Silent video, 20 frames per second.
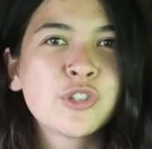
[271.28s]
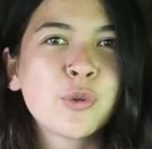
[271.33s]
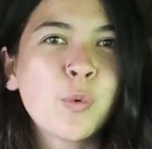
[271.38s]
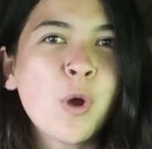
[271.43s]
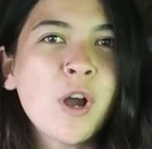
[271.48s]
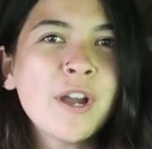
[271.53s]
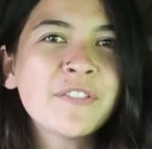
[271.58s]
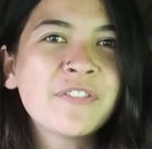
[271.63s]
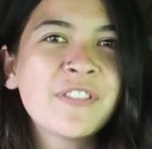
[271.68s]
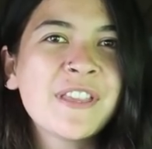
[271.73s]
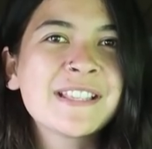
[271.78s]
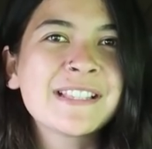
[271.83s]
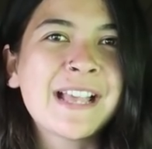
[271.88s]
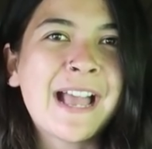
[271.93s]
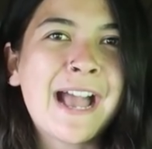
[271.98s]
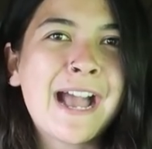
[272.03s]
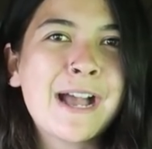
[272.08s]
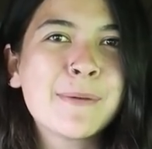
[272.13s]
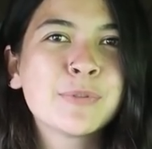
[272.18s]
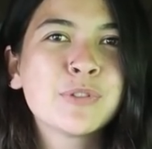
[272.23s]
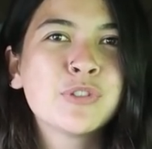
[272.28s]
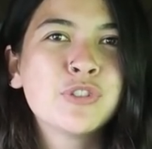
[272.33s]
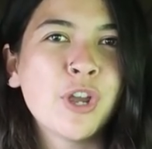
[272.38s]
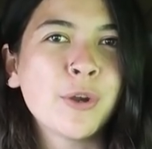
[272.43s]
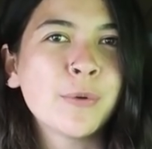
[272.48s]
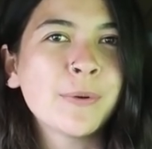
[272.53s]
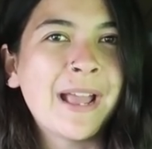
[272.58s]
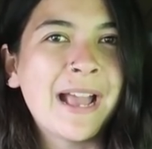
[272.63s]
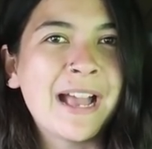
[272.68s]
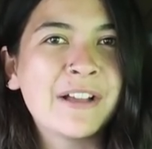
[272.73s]
So what if these apps
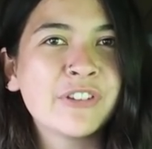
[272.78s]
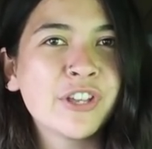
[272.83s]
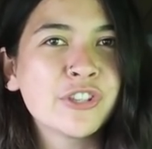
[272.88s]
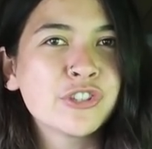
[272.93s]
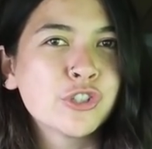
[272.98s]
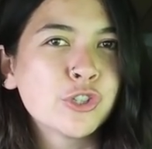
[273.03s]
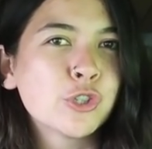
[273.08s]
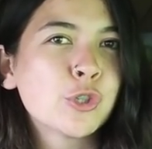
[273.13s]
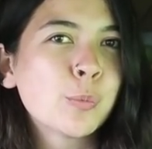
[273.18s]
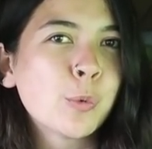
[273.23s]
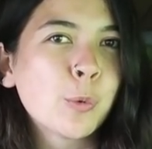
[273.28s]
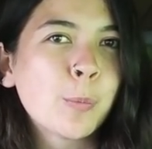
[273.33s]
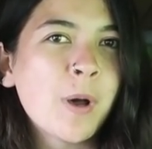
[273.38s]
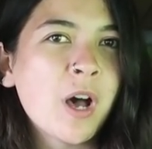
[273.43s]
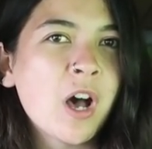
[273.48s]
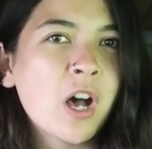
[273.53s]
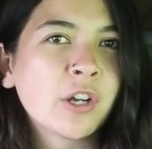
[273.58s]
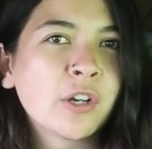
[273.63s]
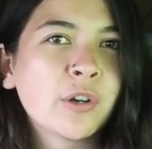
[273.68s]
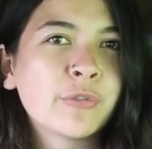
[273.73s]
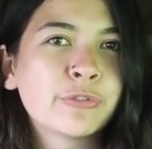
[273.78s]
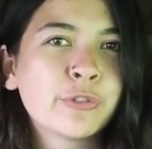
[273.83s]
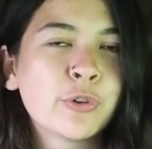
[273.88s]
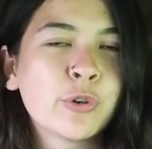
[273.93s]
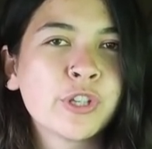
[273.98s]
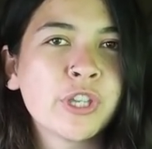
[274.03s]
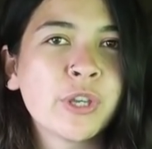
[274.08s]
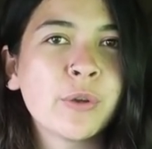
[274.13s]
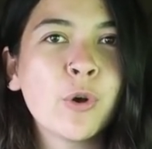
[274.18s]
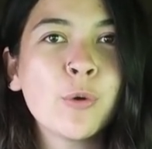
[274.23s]
don't have a suitable park-up
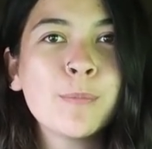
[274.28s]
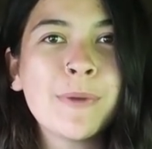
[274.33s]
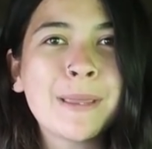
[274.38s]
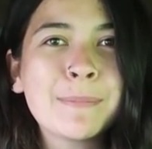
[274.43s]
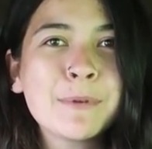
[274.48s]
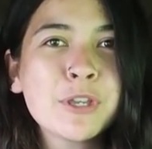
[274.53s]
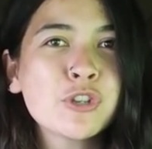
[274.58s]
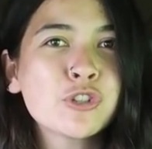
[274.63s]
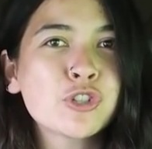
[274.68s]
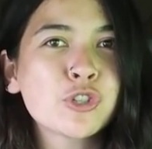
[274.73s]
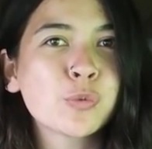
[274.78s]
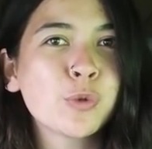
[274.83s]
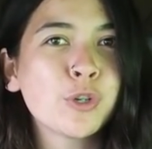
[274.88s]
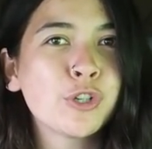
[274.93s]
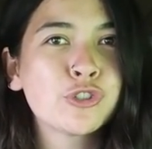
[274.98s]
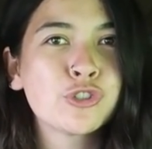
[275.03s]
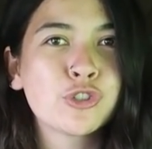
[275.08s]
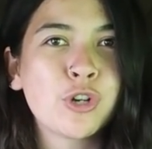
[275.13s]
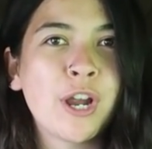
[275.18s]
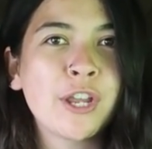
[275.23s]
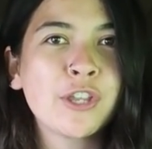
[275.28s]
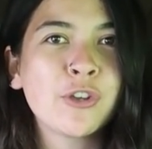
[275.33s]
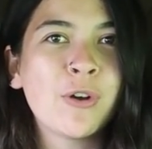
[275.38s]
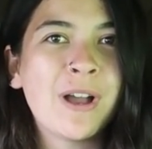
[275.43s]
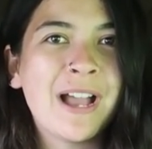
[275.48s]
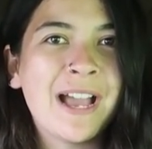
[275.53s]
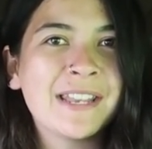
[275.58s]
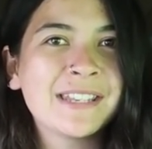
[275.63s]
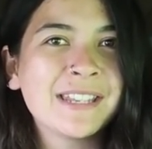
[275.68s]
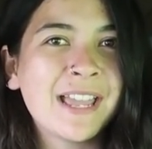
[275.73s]
for you? Or maybe you just want to try
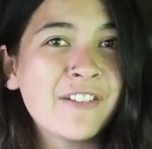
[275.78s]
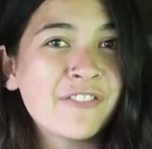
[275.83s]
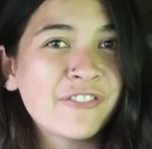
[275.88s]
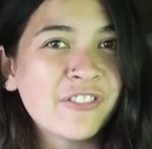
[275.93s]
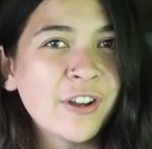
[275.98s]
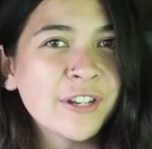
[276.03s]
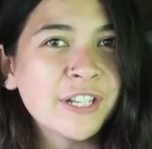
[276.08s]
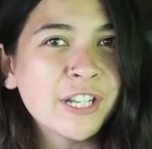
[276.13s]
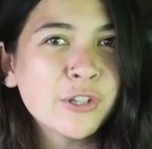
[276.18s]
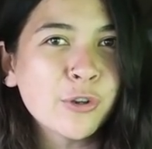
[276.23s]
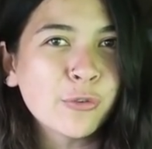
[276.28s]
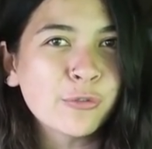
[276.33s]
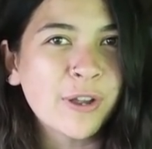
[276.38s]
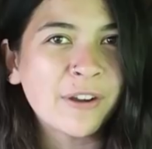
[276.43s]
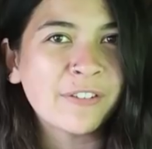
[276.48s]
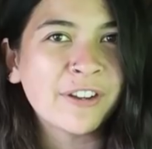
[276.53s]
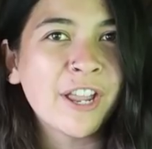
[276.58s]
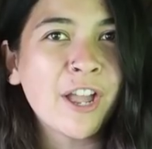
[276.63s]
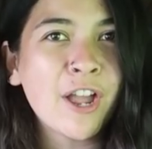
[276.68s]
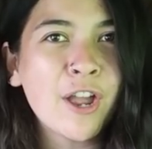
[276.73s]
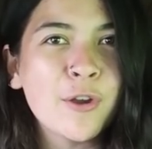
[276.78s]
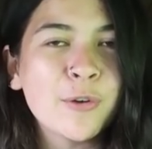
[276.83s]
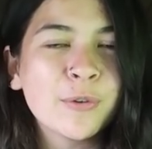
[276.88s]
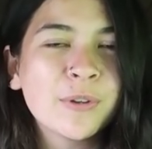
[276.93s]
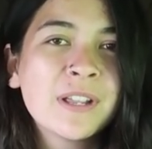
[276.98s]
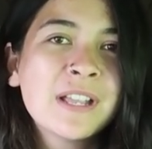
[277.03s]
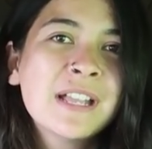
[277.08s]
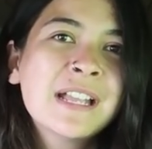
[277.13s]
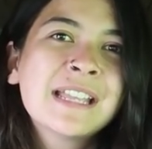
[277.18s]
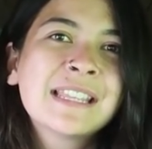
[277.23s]
your hand at finding your very
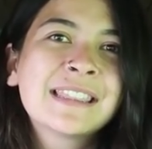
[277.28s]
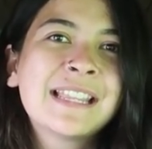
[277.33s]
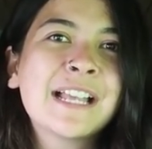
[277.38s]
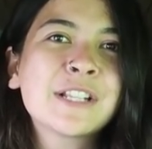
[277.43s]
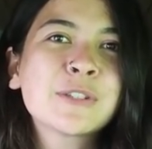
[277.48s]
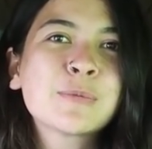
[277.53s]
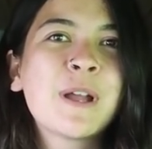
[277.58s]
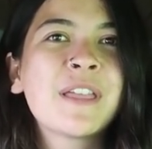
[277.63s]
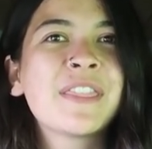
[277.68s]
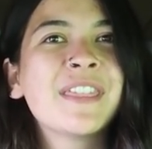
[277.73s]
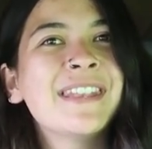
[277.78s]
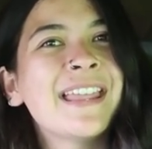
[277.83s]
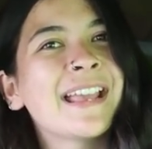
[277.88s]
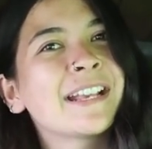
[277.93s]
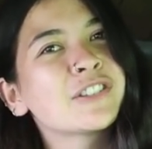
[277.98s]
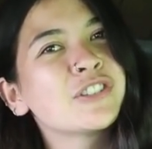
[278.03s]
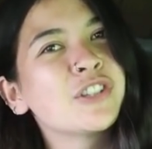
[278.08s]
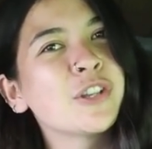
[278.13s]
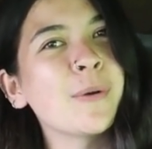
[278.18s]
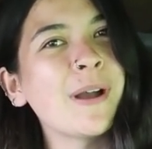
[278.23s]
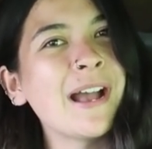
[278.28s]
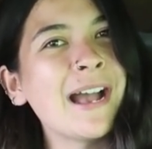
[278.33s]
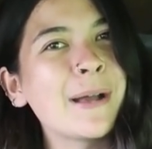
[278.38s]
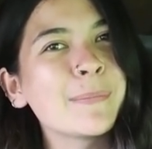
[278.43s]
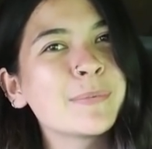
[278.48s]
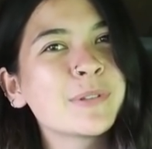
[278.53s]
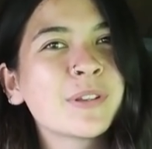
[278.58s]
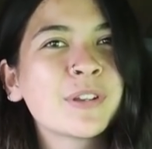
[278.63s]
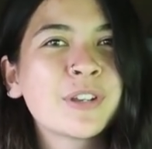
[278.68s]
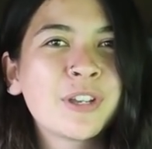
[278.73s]
own. That's where the next two
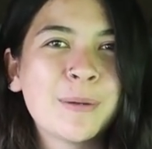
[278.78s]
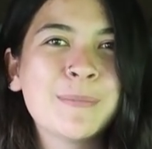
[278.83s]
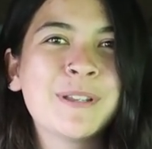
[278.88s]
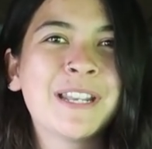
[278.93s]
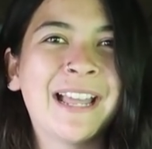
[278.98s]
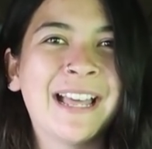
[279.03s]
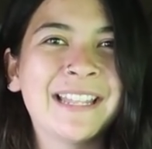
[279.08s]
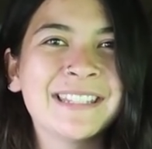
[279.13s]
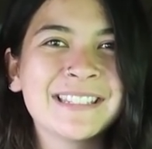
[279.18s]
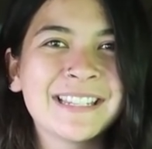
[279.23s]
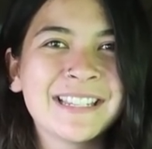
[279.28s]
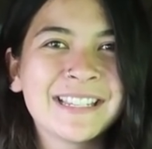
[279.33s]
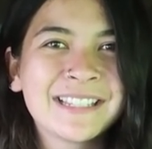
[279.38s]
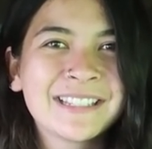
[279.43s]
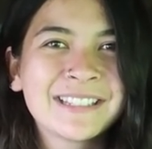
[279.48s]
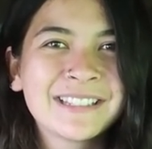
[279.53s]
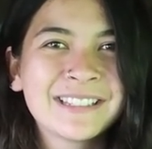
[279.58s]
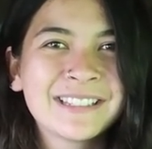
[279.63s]
apps come in handy.